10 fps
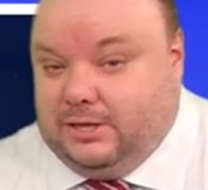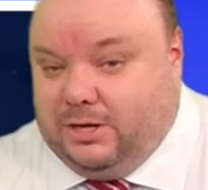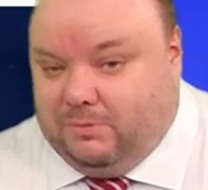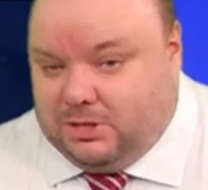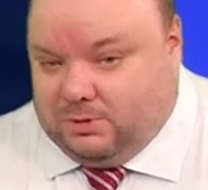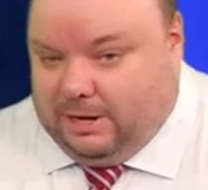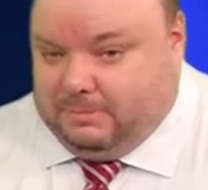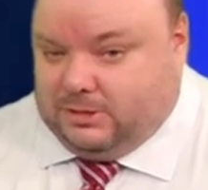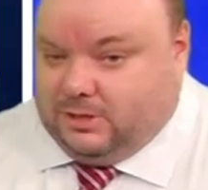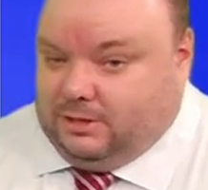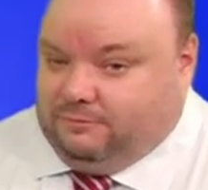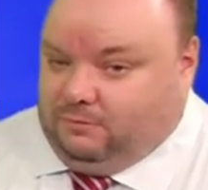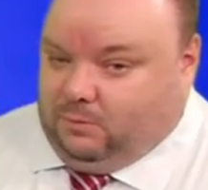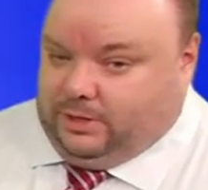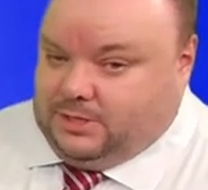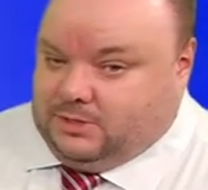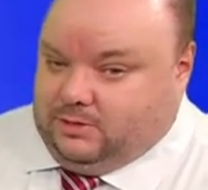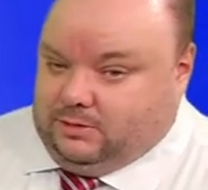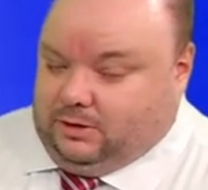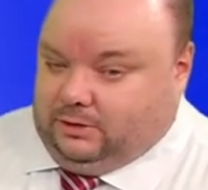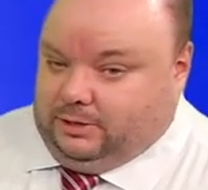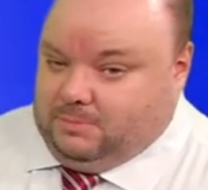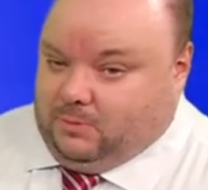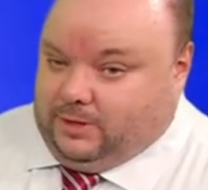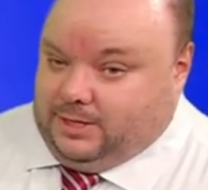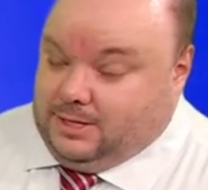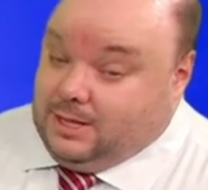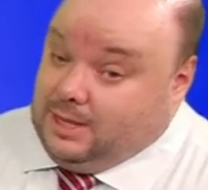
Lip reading: and then we drop into the 40s during the early morning,